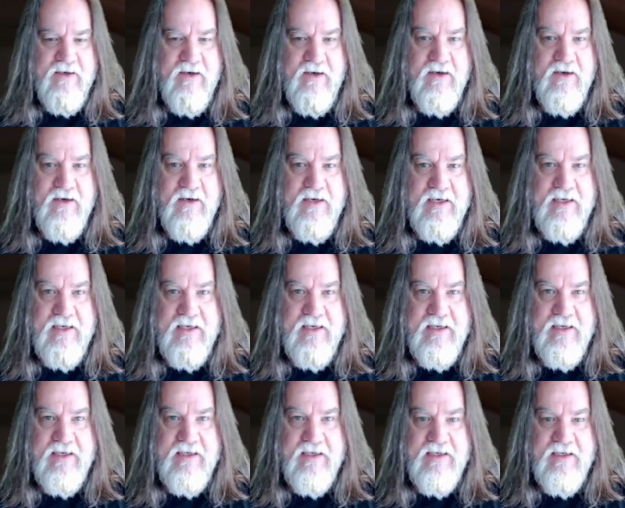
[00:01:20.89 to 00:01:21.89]

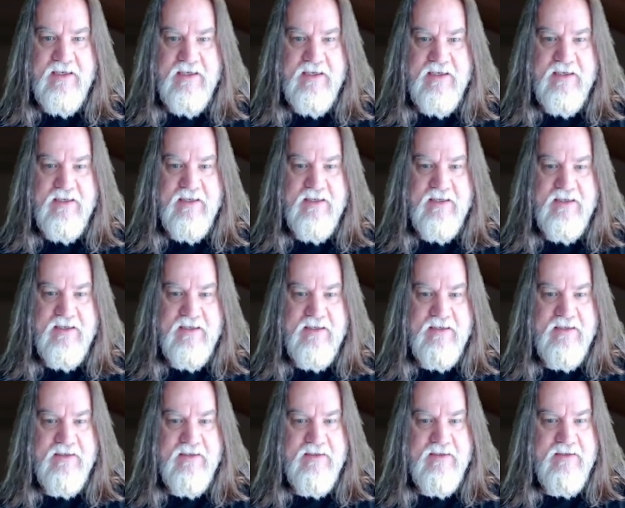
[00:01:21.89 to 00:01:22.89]

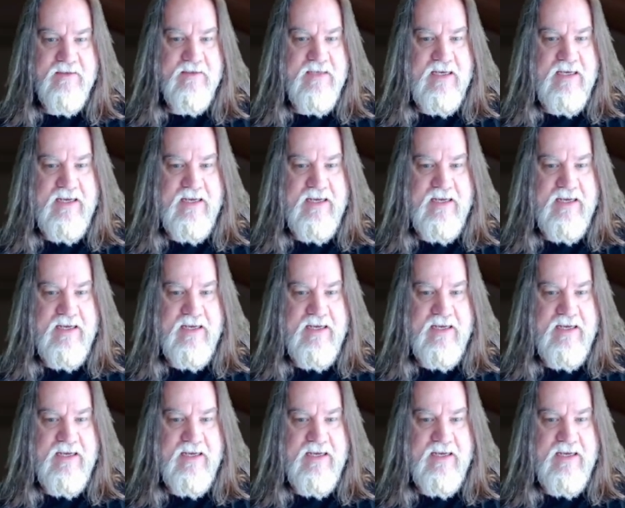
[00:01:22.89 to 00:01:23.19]
on,